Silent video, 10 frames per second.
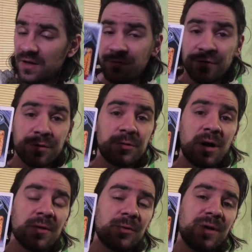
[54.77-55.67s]
for
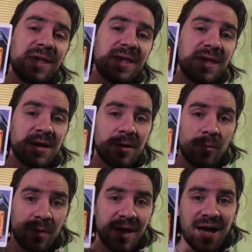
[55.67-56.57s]
throughout the week. Here
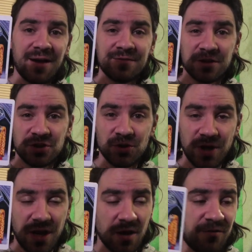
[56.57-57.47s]
we have the
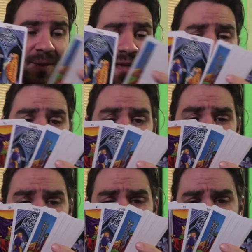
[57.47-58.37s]
Three of
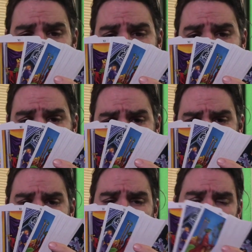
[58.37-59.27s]
Pentacles.
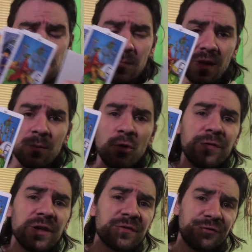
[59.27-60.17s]

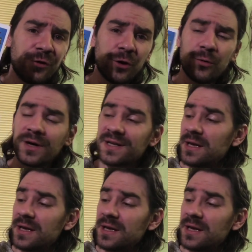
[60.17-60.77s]
Moving forward,